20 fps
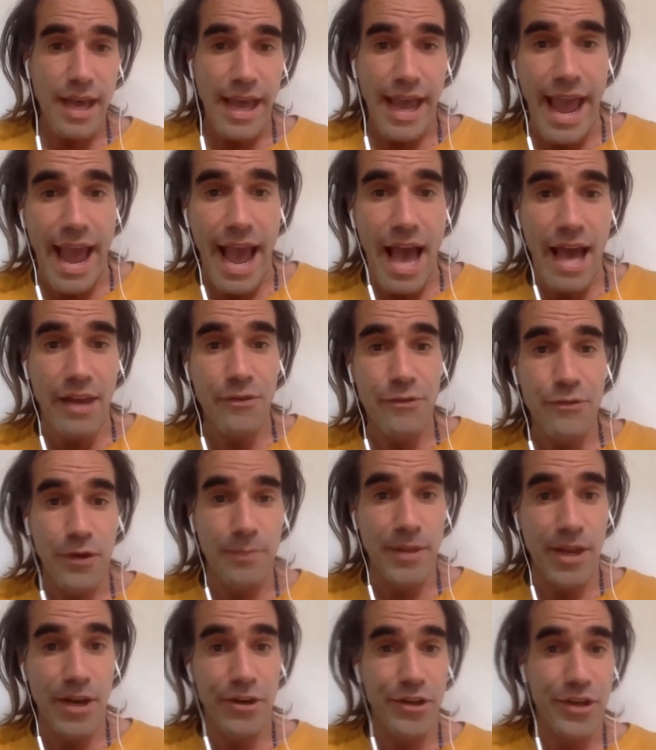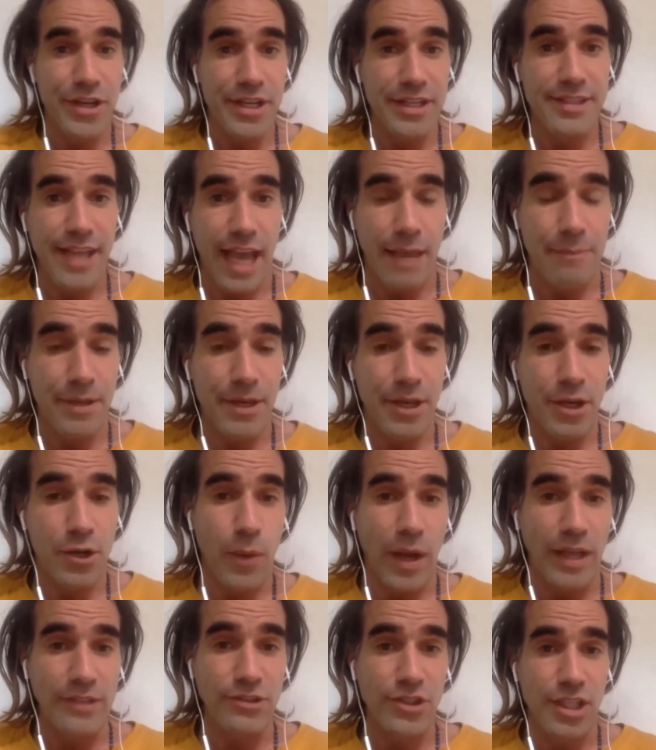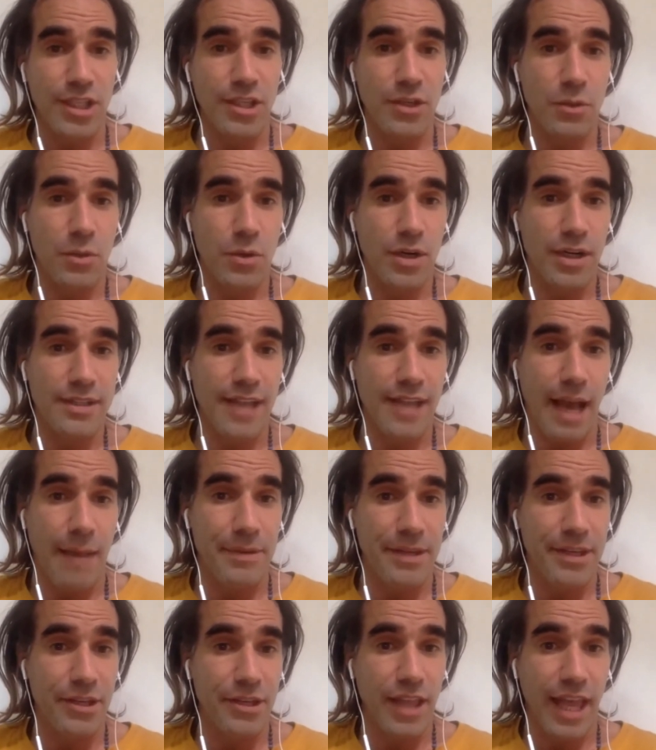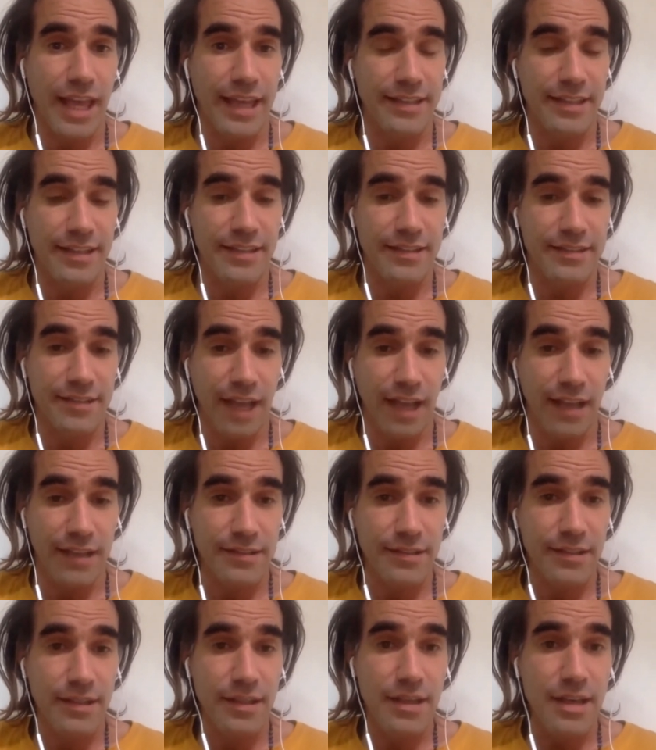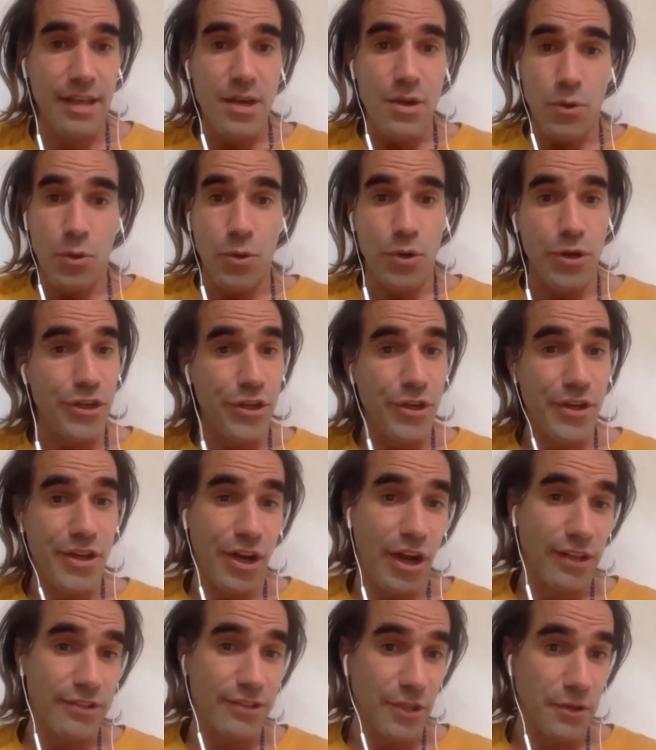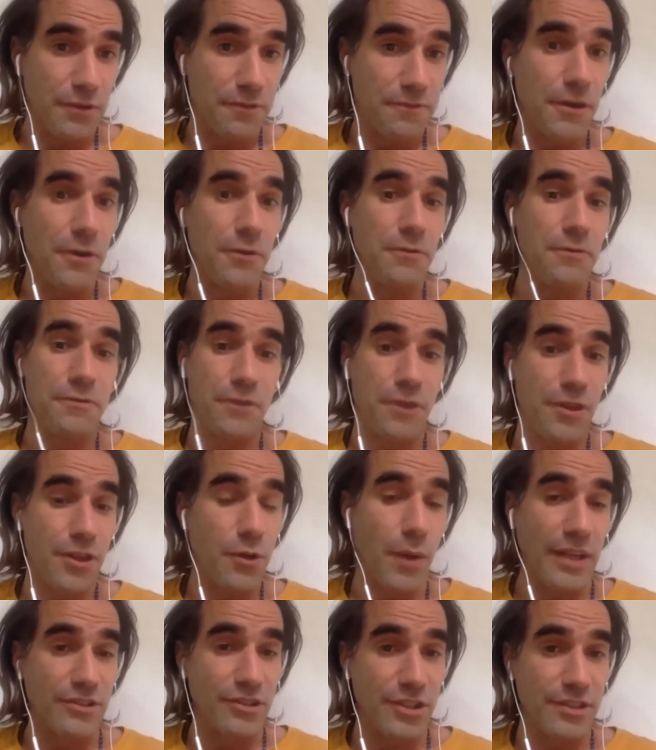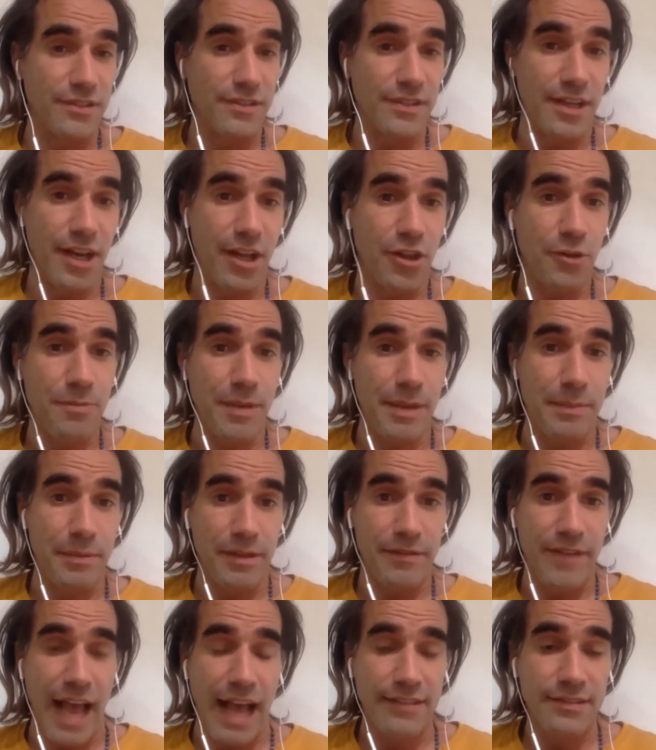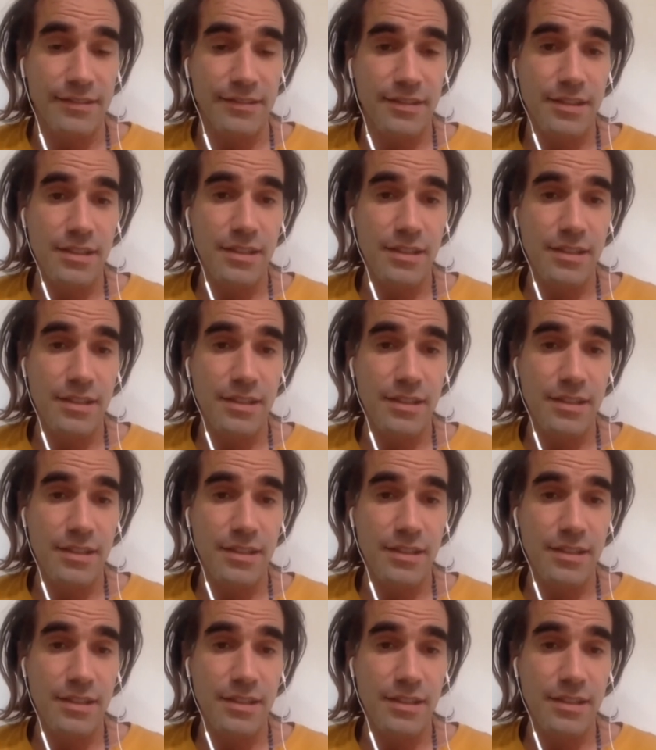And from there, you can type in a question or a topic you'd like to discuss. Or you can also vote for the questions that other people have asked.